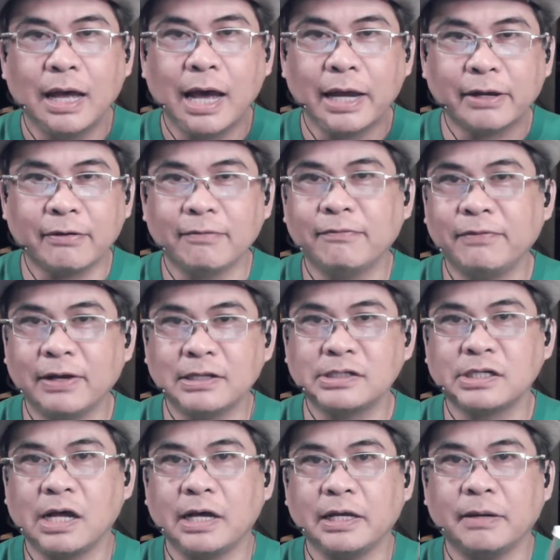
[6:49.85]
I
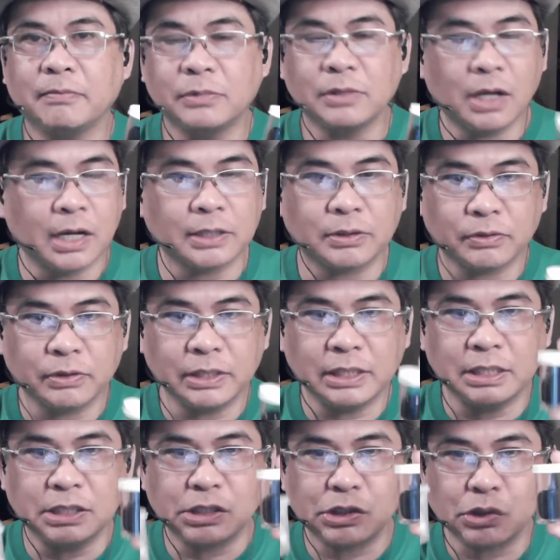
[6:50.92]
confess I am not
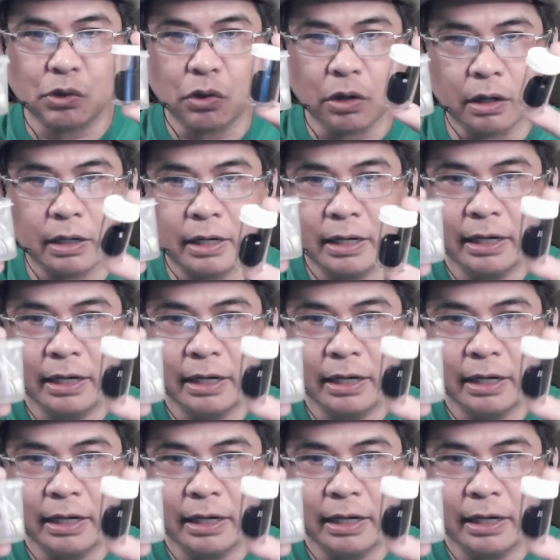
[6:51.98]
really sure.